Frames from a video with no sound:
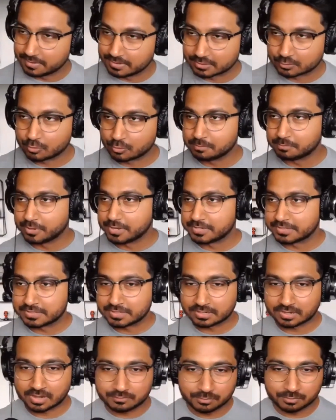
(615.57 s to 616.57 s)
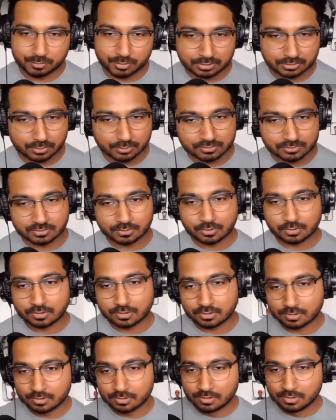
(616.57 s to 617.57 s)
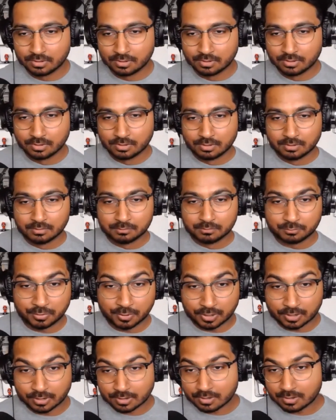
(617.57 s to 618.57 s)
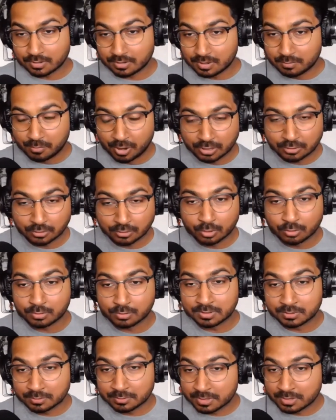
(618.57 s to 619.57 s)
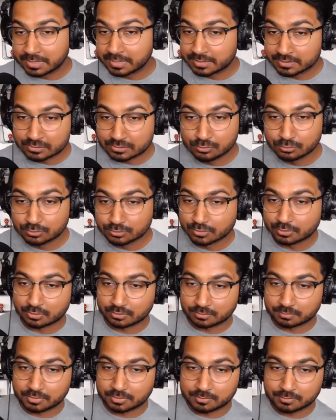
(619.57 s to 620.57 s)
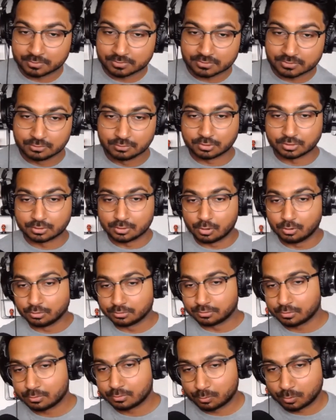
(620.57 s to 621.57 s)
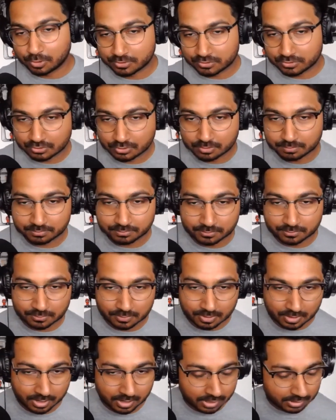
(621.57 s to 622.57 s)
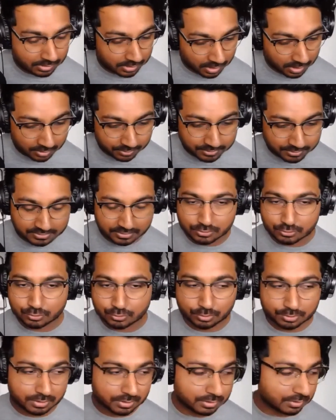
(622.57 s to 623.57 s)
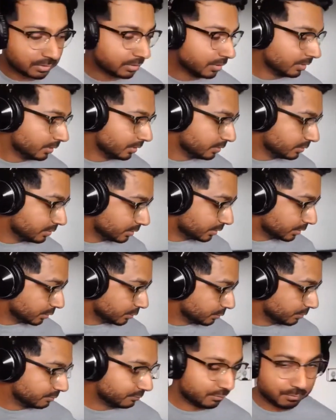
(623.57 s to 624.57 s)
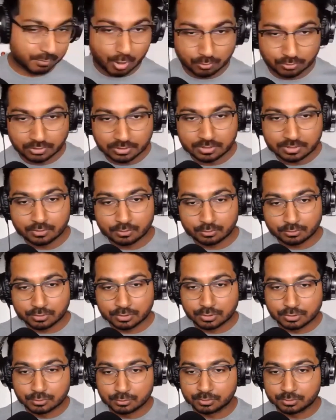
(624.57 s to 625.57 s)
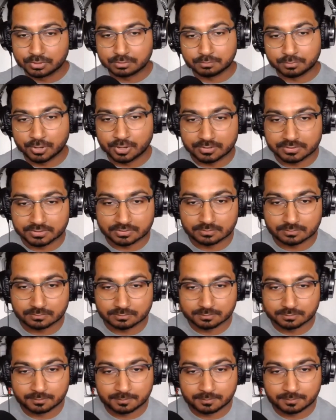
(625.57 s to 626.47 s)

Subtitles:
quite basic, everybody knows Docker, but it might not, it is new to a lot of people. So you can hold your own workshop and others can join in. You can do it remotely or you can do it in person.